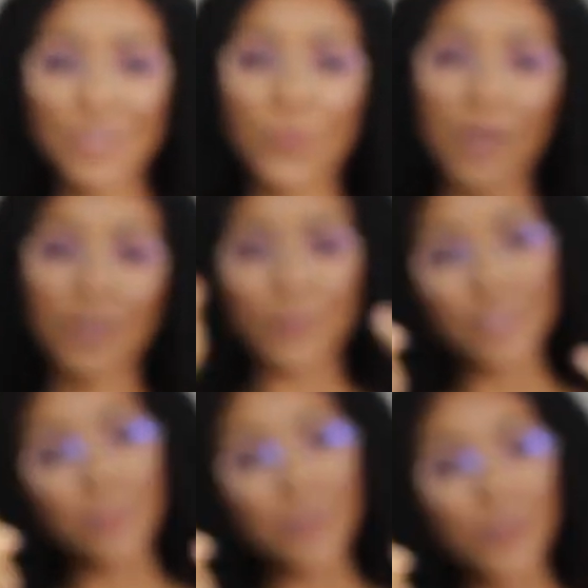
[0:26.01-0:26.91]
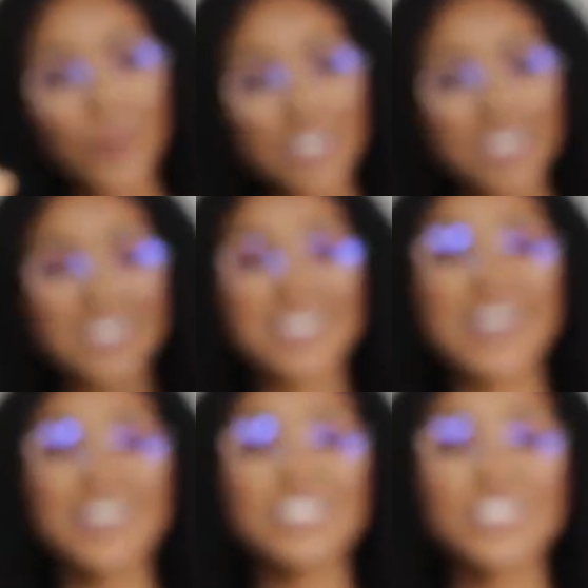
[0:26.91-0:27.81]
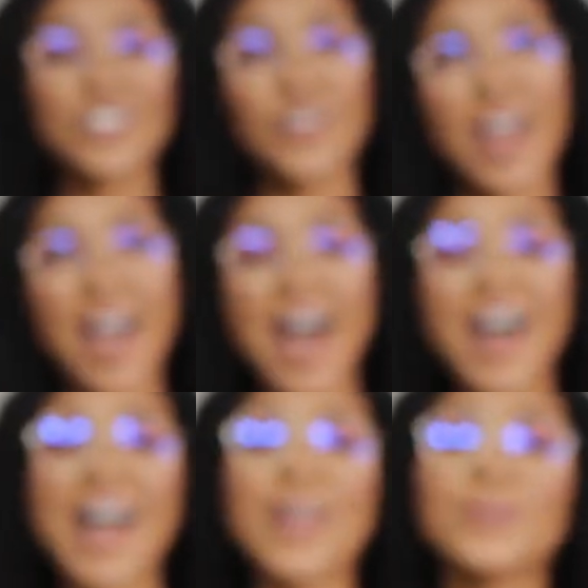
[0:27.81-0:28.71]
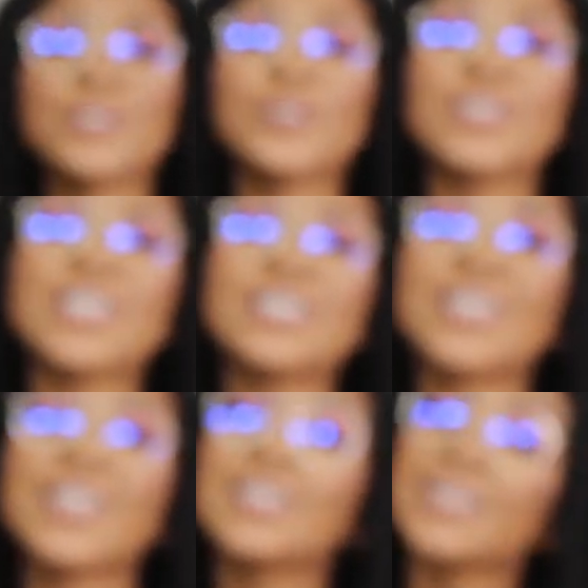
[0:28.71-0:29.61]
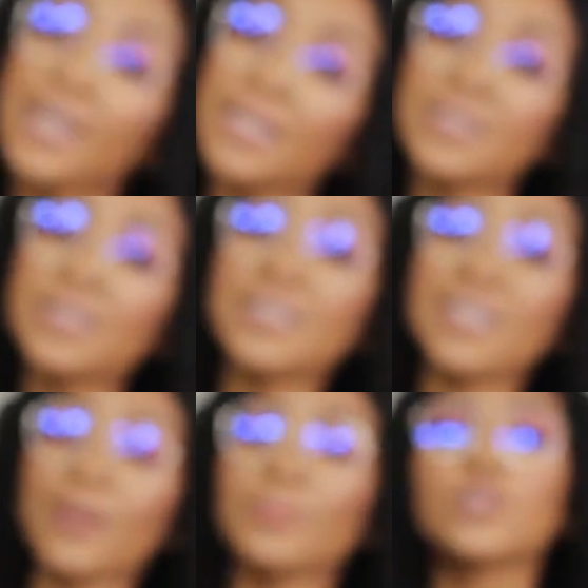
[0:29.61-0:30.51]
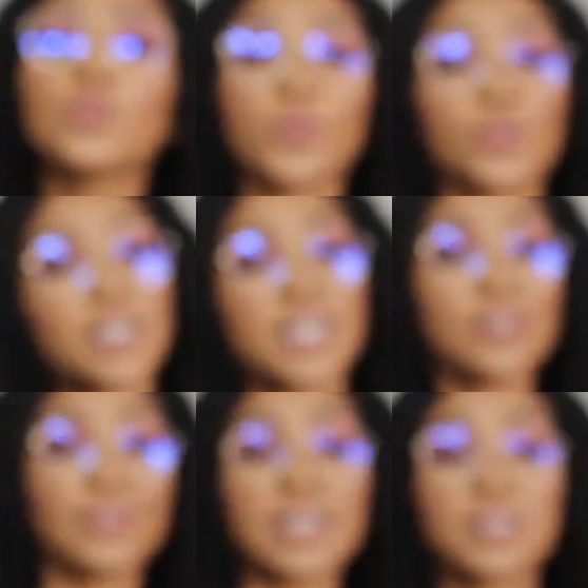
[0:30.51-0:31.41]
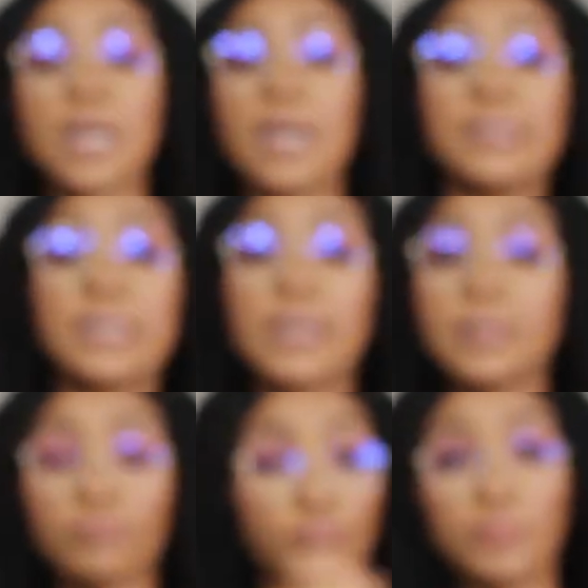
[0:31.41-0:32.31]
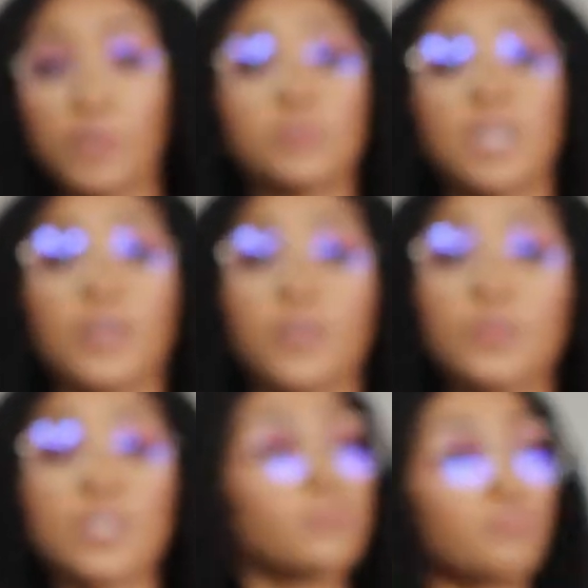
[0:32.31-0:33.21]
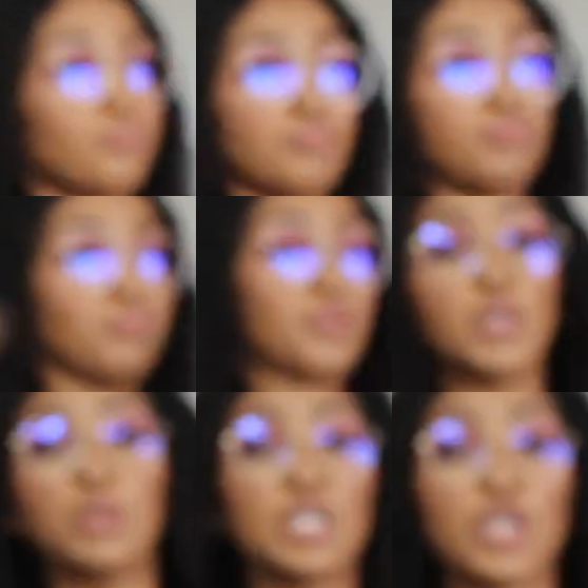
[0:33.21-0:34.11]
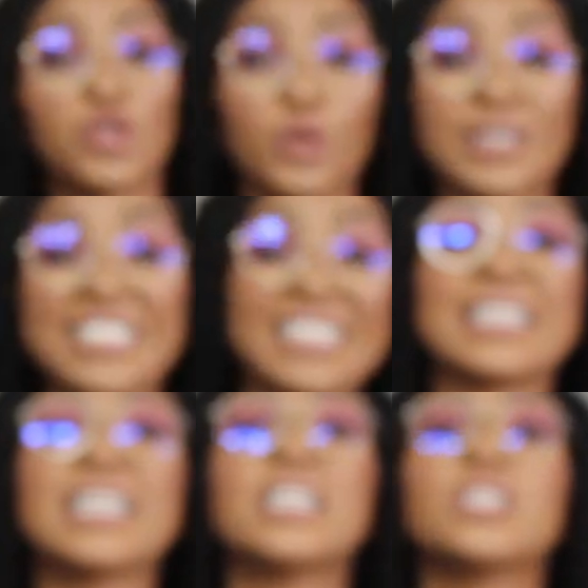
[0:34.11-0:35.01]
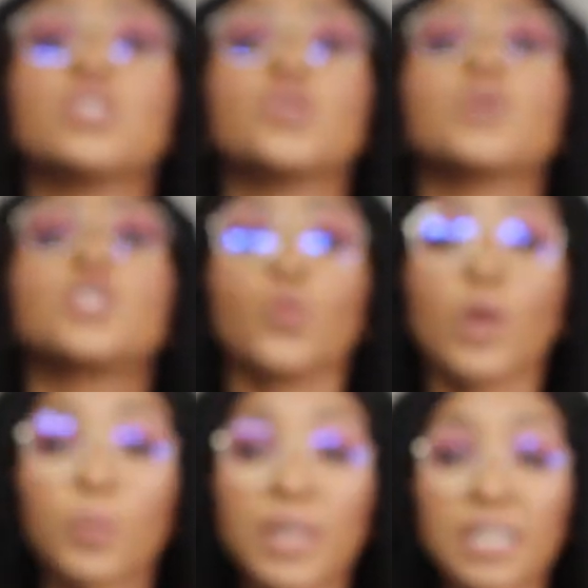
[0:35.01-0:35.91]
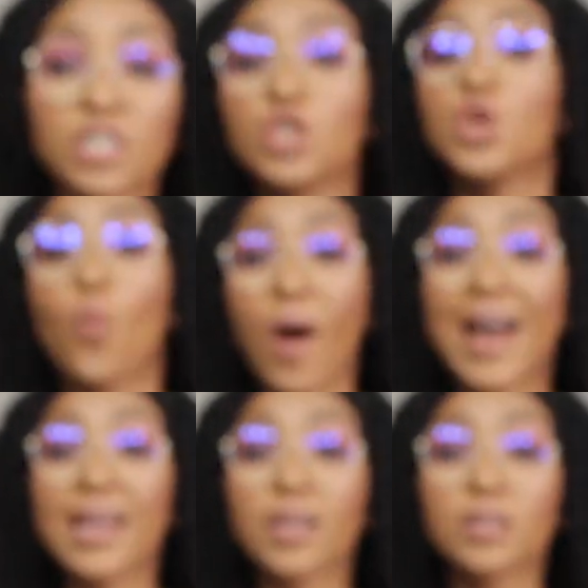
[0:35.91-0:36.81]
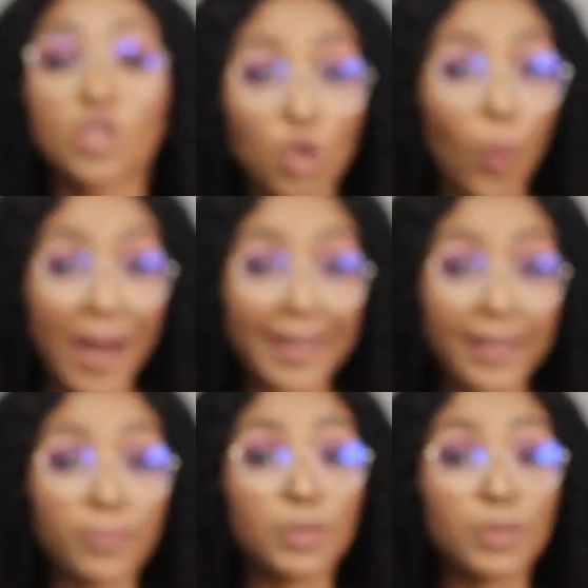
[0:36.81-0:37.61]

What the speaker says: This is your way. You send me your questions and I'll let you know how I would do things, and I can take it as entertainment or use it as advice. Take it, don't take it. Use it, don't use it at all. Listen, do what you will with it. Do you know why? Do you know why?